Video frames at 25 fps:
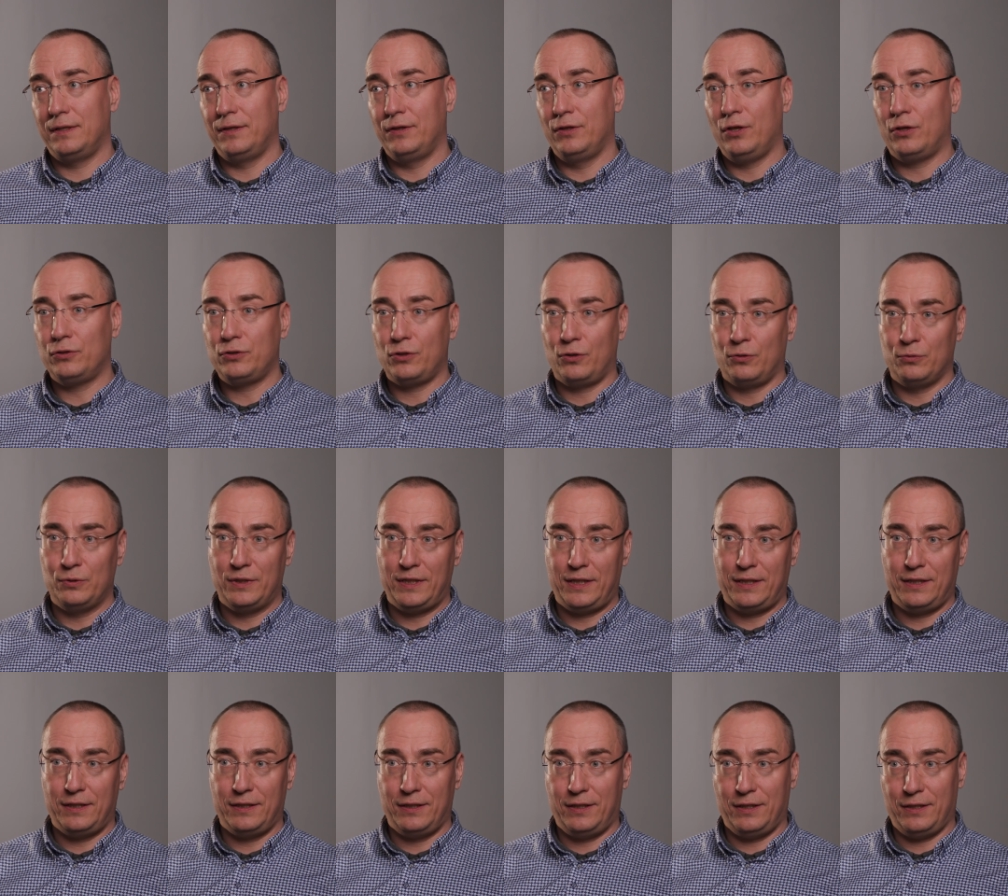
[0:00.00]
not
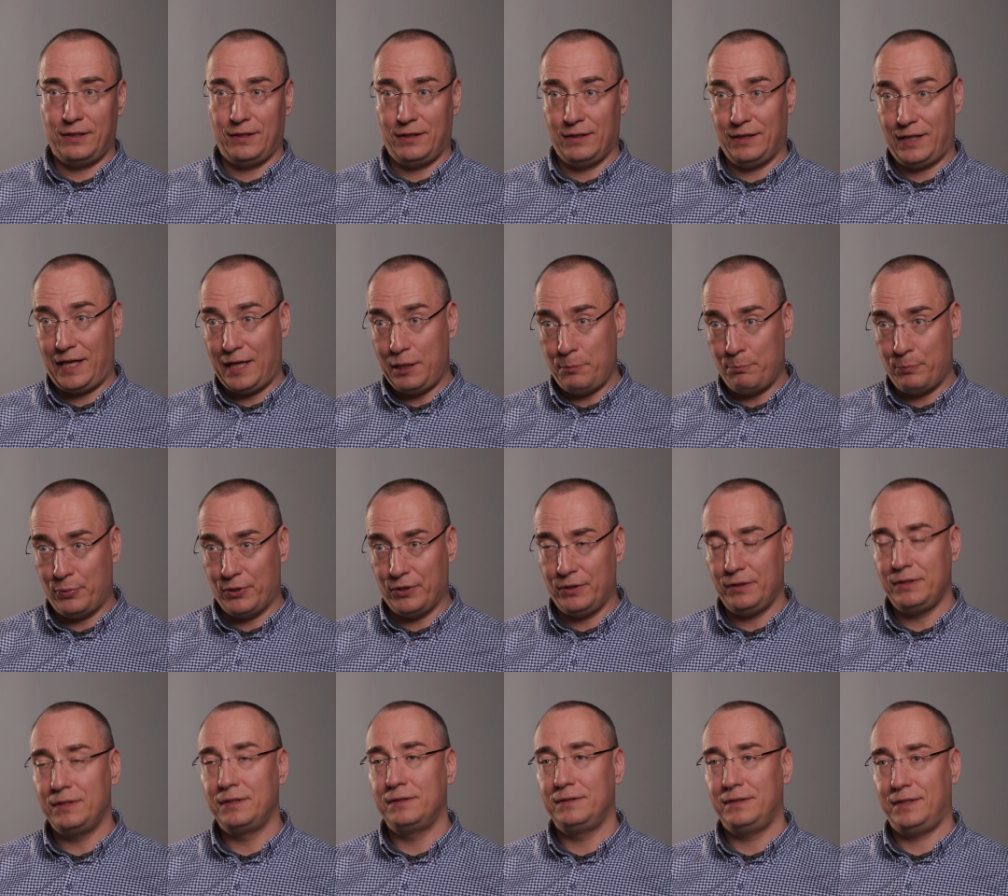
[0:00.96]
only the L I P
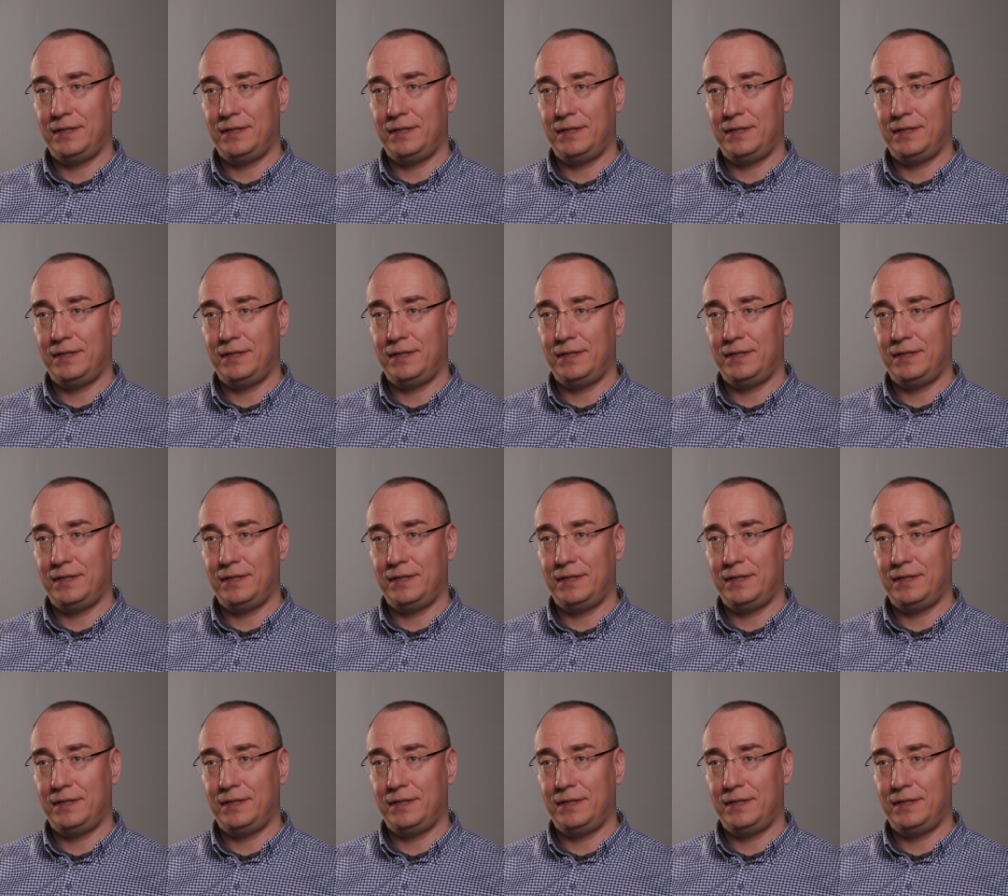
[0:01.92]
R,